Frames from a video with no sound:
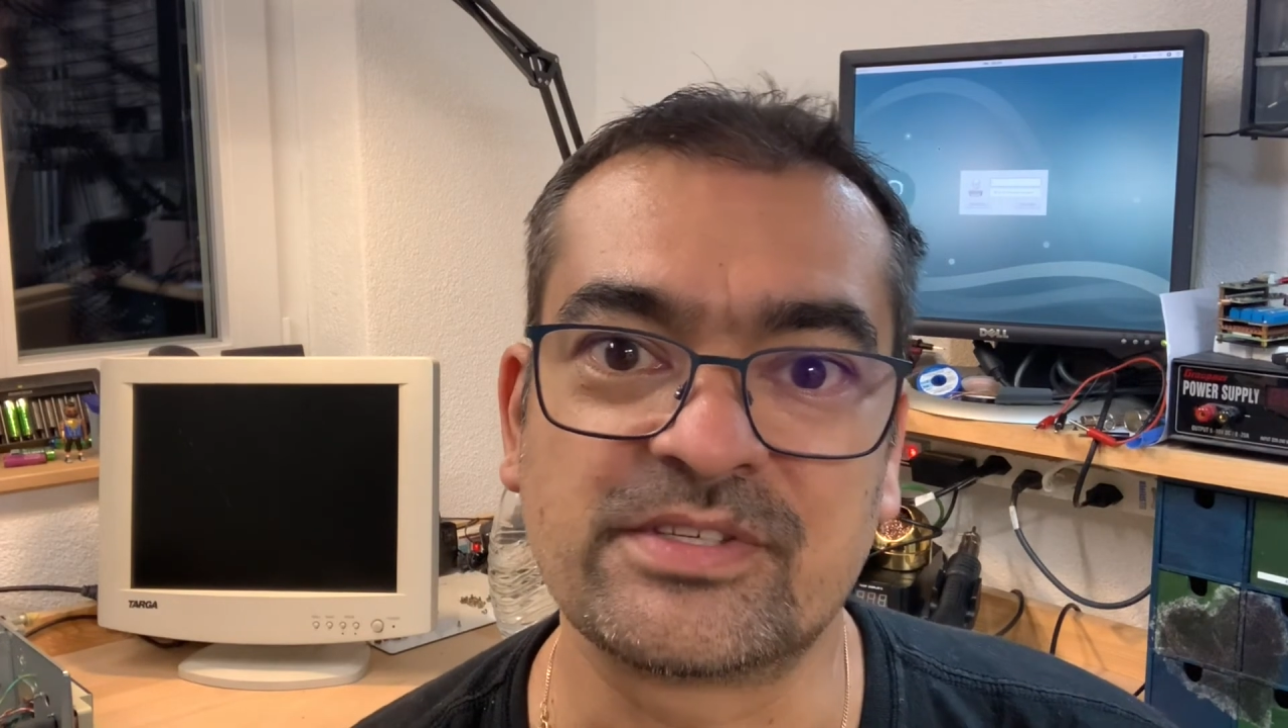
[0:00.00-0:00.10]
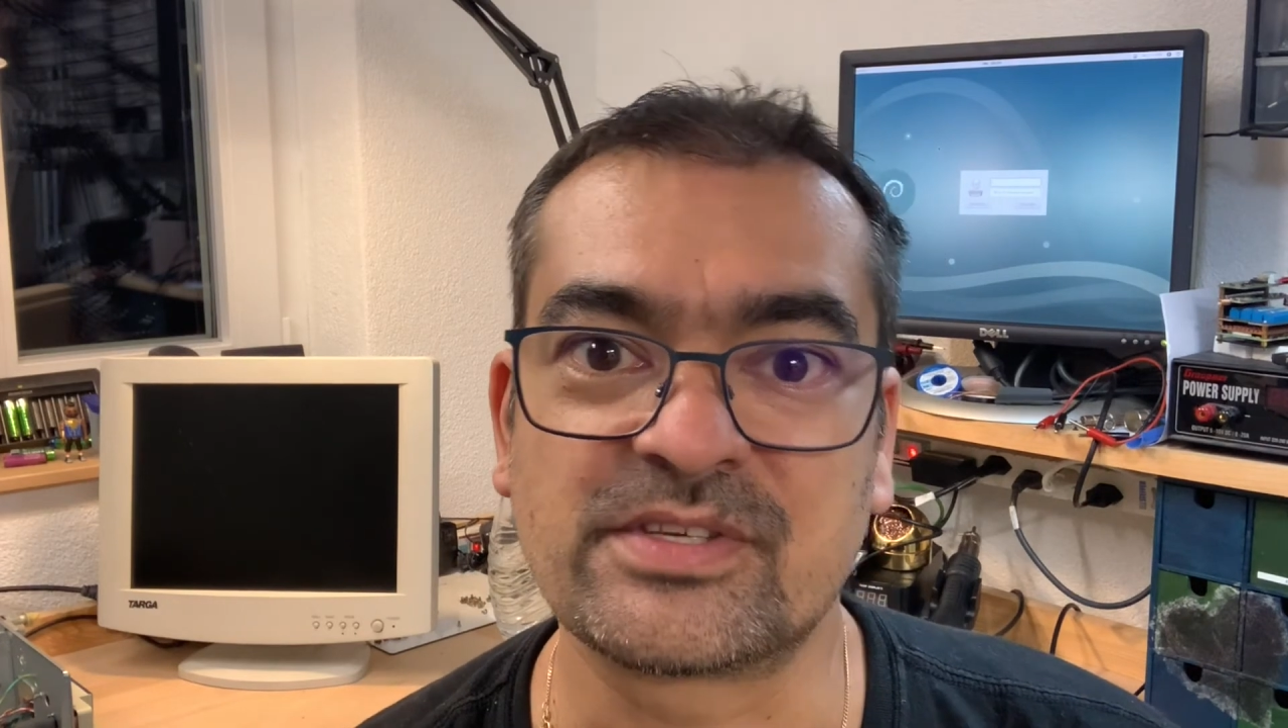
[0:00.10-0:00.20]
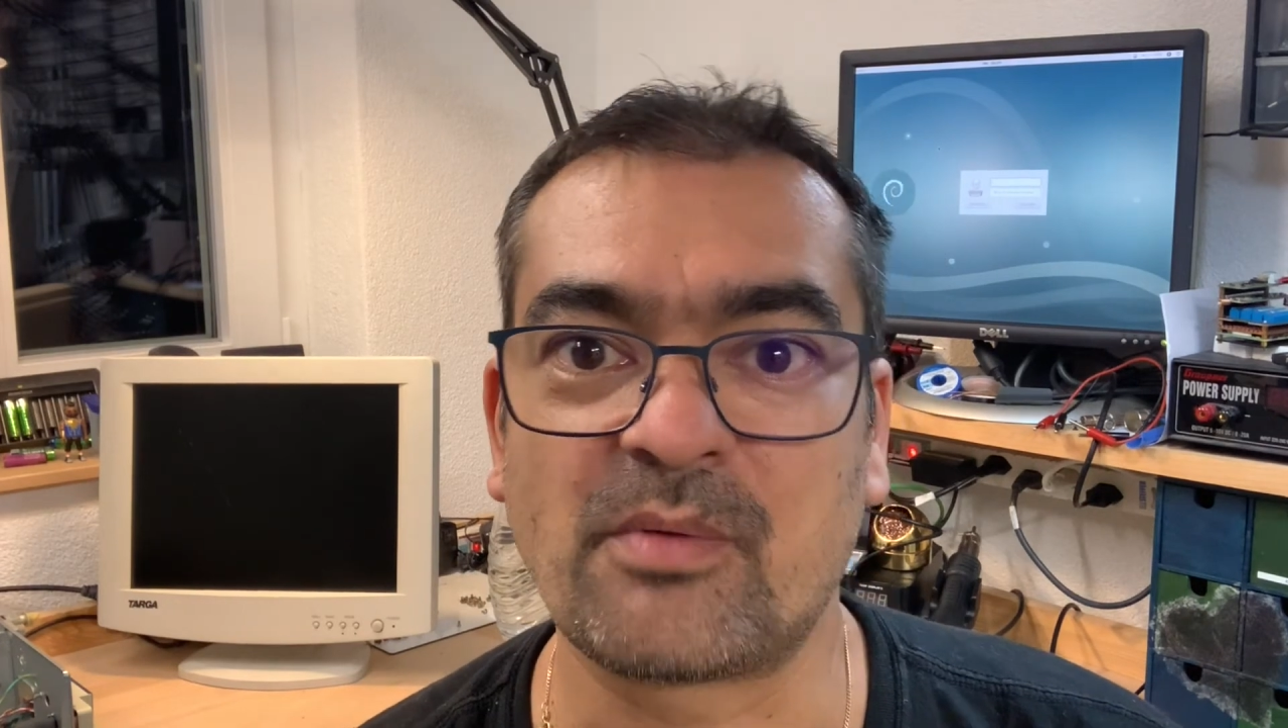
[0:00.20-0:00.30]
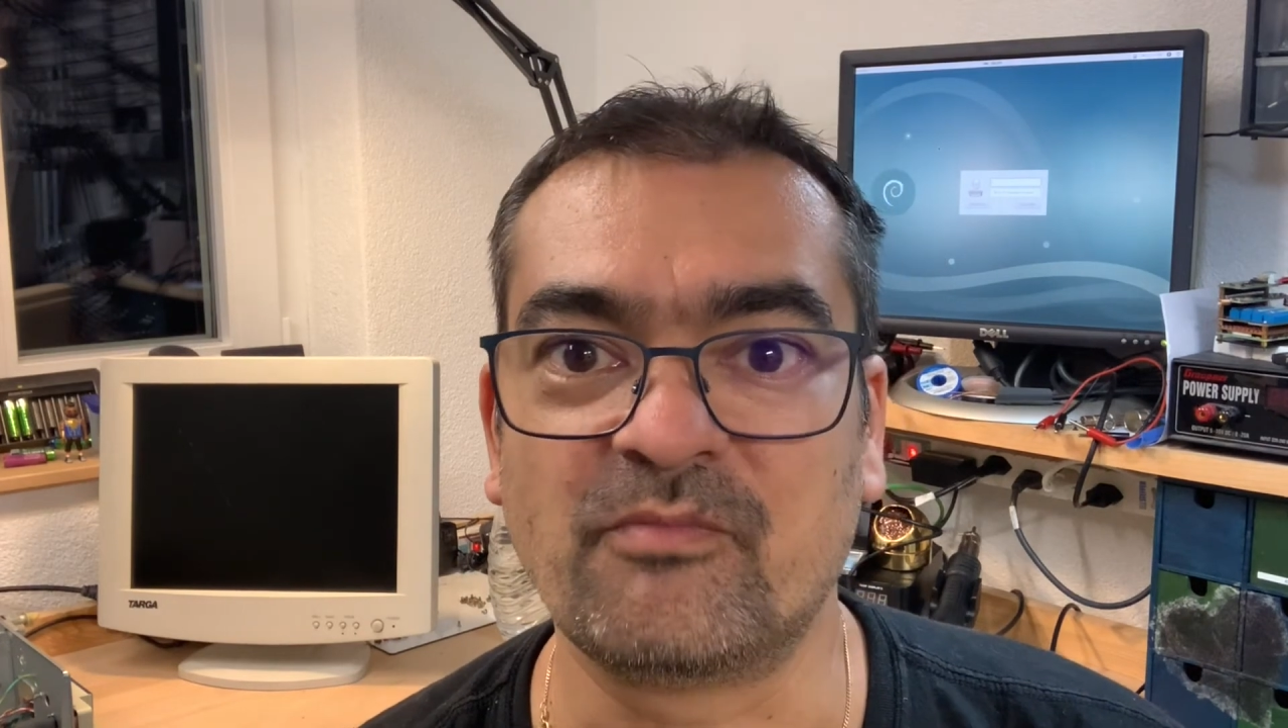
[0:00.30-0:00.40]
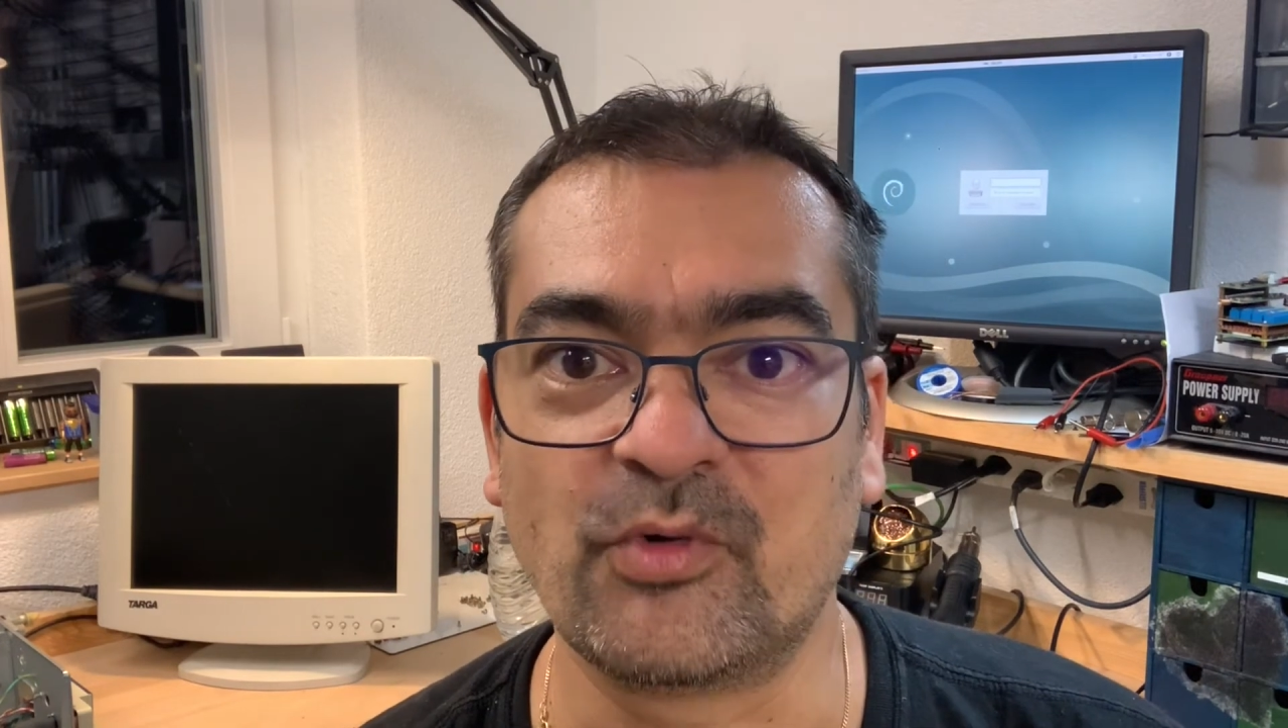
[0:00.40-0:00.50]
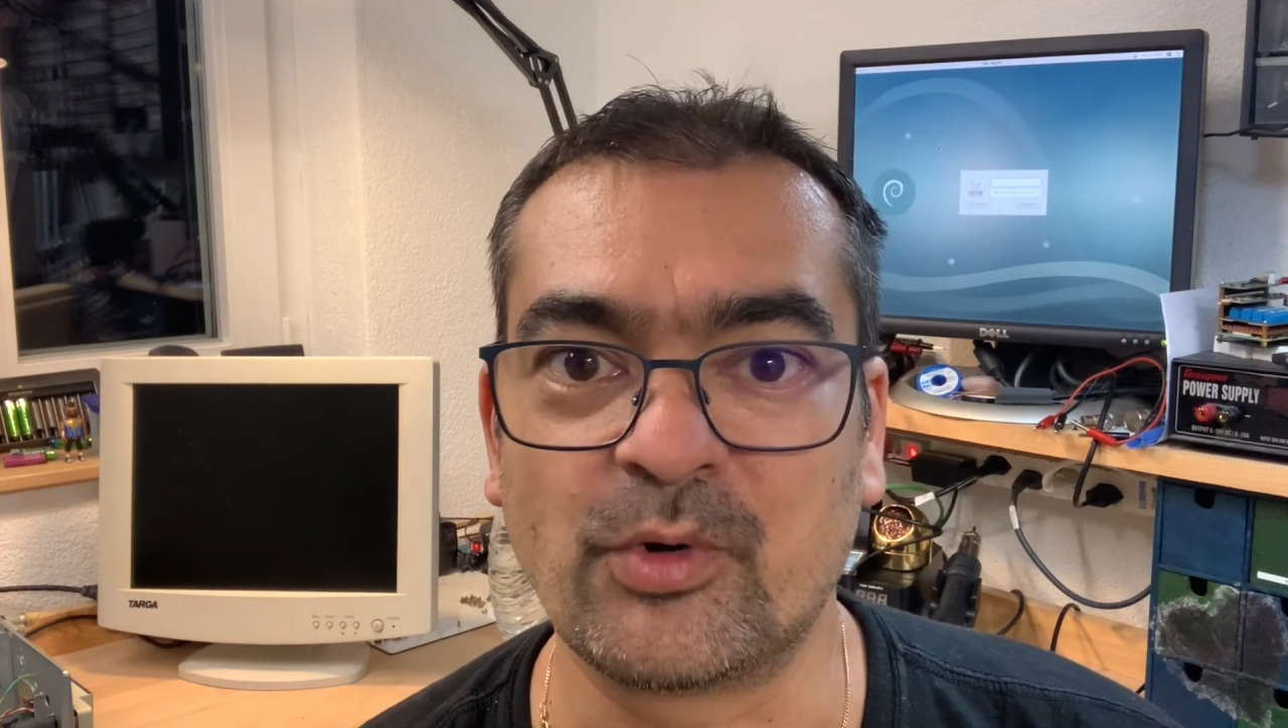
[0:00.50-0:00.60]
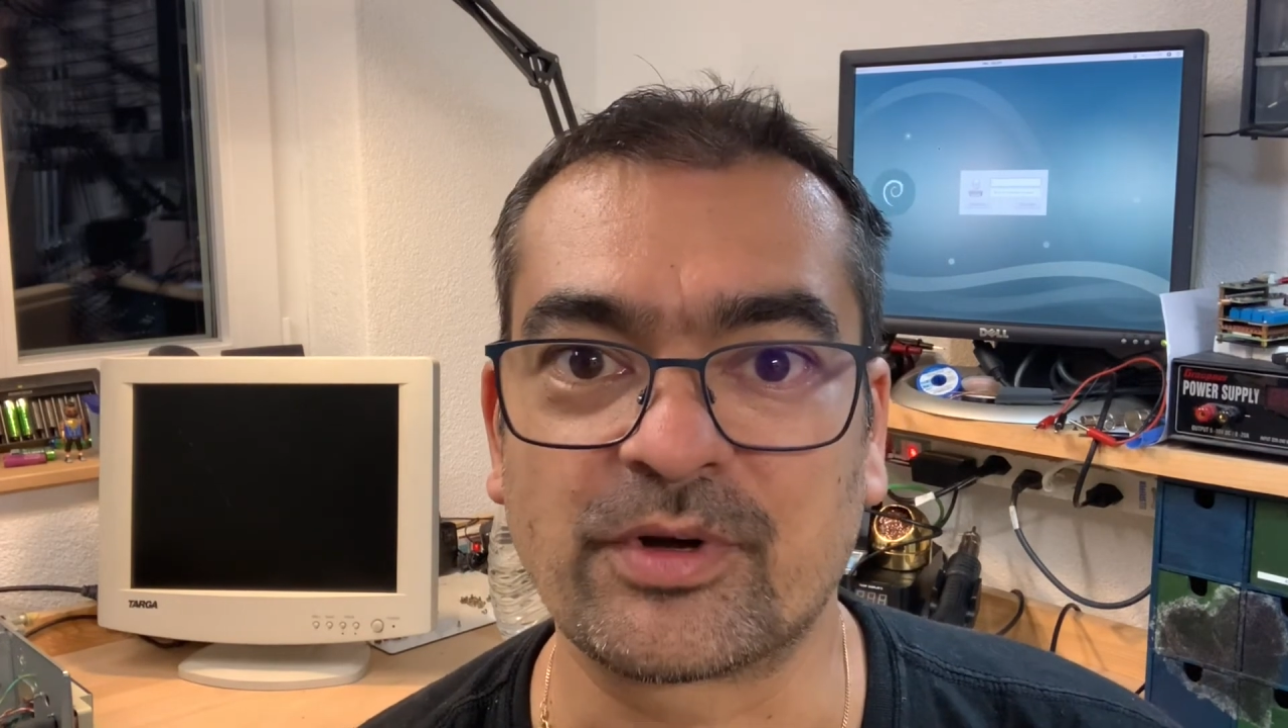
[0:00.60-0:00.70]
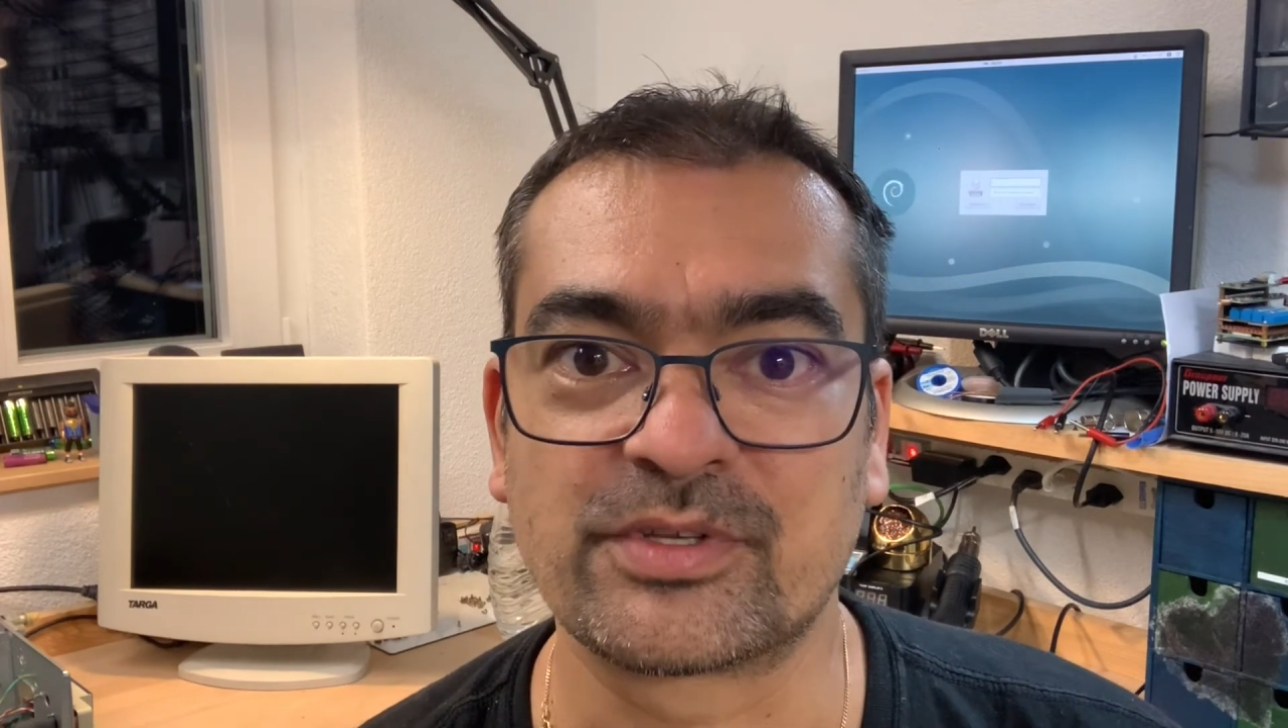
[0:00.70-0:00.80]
some work